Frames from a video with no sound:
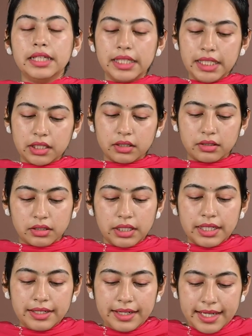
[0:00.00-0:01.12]
ether.
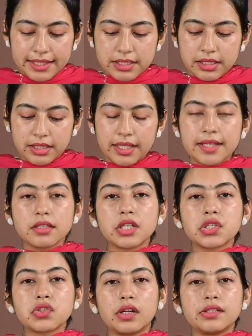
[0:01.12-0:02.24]
Next is
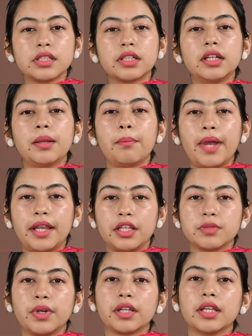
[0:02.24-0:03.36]
surgical
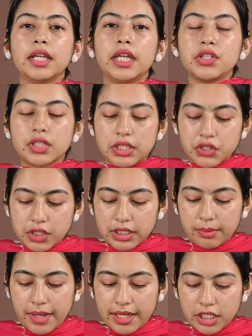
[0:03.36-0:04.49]
management. In
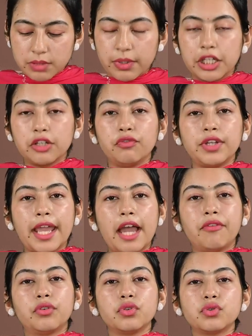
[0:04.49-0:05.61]
surgical management, we
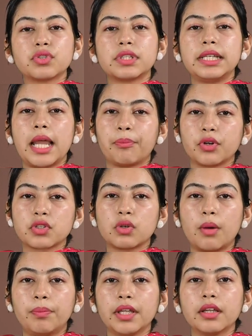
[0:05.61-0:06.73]
have to use the
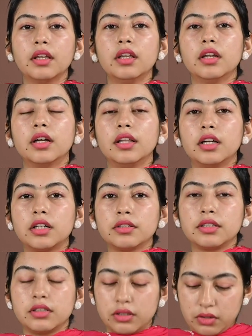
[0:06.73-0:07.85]
laparoscopic
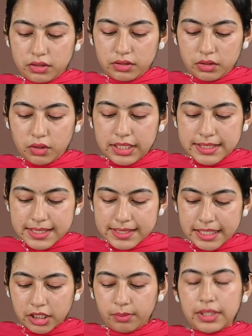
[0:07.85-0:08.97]

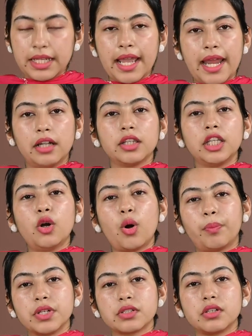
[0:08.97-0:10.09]
cholecystectomy and the
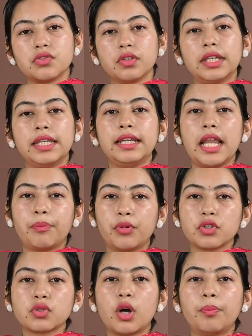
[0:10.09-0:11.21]
open surgery. In
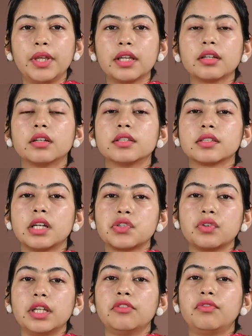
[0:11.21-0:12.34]
laparoscopic
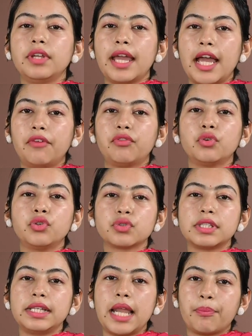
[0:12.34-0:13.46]
surgery, we have to use
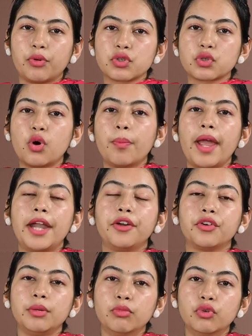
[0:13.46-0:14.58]
the laparoscope and
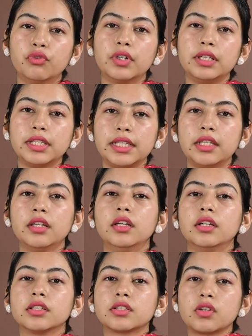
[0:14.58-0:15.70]
removal the
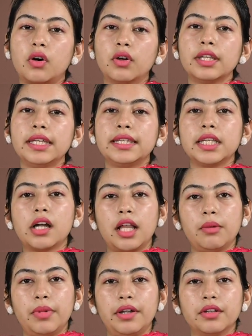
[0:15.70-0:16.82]
stone in the
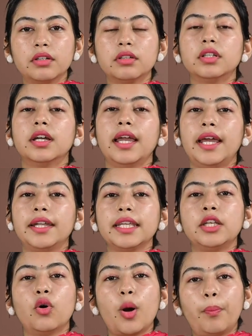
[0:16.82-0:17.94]
gallbladder, and
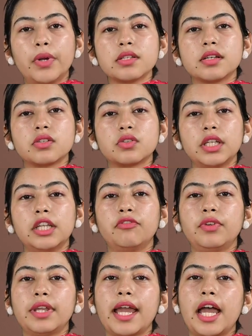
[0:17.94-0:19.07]
in open surgery
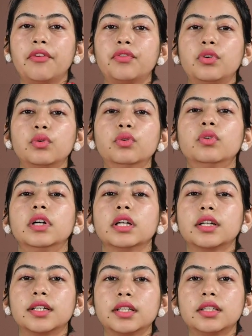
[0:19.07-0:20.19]
we have to
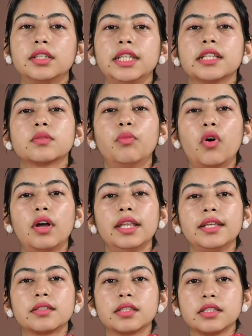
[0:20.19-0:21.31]
cut the small
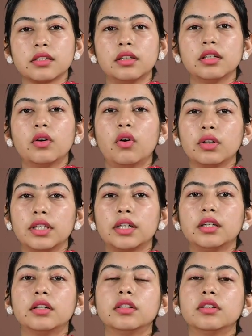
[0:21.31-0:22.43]
incision on
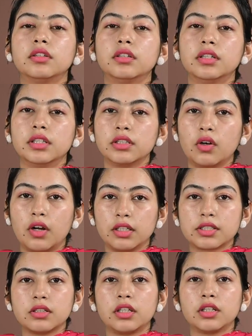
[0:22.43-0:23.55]
the
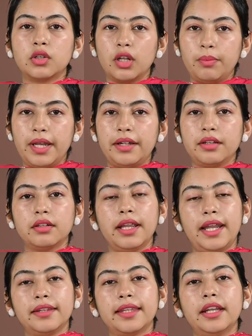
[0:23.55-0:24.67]
gallbladder
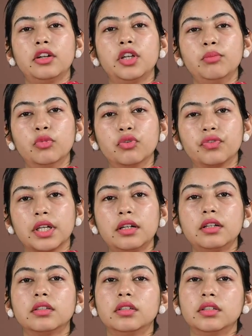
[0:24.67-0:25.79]
and then remove the
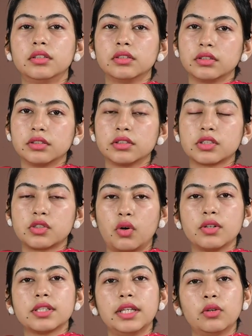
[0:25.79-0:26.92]

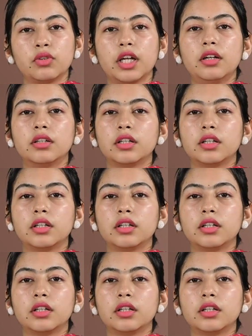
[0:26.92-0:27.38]
stones in the